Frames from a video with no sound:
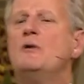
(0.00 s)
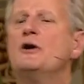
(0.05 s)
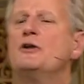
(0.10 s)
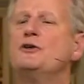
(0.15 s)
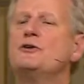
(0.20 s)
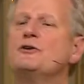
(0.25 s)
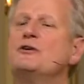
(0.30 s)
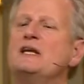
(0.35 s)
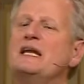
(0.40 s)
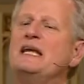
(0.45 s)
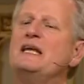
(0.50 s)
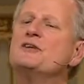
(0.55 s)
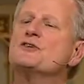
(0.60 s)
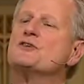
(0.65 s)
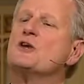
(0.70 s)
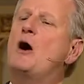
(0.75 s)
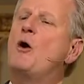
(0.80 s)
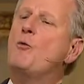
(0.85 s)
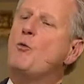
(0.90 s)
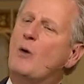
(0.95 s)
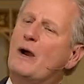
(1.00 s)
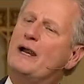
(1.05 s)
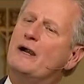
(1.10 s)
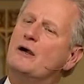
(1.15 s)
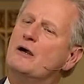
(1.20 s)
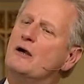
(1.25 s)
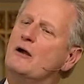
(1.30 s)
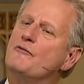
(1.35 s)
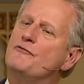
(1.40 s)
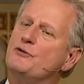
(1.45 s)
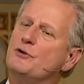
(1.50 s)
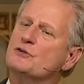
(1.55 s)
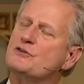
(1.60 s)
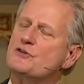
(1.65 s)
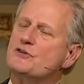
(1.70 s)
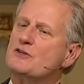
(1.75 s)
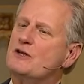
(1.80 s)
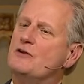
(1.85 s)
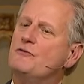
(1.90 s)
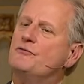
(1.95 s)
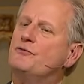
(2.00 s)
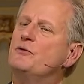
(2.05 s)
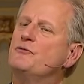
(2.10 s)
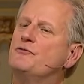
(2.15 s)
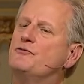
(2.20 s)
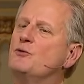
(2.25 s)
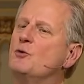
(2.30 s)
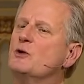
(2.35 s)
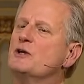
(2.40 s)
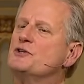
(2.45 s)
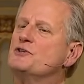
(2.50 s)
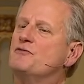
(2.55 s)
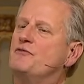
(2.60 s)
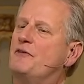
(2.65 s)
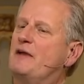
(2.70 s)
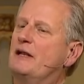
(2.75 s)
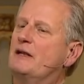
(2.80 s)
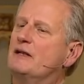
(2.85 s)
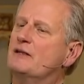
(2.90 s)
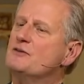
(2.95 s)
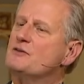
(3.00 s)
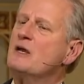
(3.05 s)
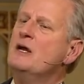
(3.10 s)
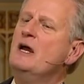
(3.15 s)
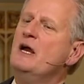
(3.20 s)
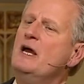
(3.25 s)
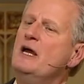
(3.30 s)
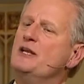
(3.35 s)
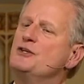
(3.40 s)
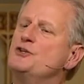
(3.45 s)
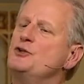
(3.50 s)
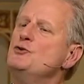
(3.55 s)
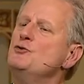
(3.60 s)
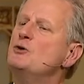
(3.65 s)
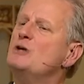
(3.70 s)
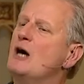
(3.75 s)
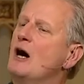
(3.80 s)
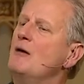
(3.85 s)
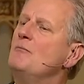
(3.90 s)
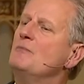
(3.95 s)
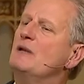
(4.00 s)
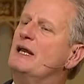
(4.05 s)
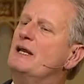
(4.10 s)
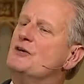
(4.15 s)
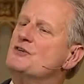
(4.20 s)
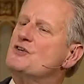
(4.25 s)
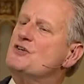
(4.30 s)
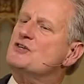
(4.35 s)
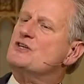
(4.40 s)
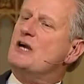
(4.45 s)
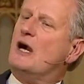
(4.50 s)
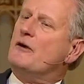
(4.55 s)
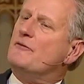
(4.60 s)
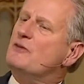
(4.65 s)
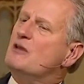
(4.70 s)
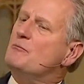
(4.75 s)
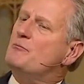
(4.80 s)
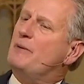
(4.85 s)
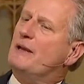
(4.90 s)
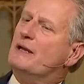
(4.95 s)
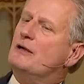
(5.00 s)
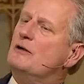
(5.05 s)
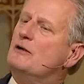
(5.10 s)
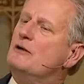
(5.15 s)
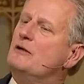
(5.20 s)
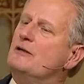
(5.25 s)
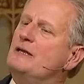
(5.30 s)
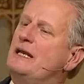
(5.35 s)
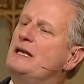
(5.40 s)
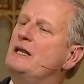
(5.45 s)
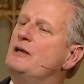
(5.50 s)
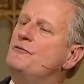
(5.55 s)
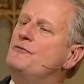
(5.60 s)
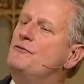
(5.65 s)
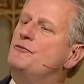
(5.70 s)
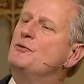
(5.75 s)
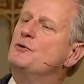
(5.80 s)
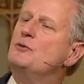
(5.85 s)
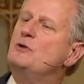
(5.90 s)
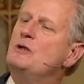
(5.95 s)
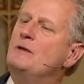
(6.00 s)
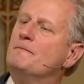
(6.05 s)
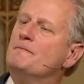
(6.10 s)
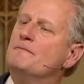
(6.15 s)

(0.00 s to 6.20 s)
on your knees aware of your sinful, foolish failings? Do you come like a starving beggar needing food?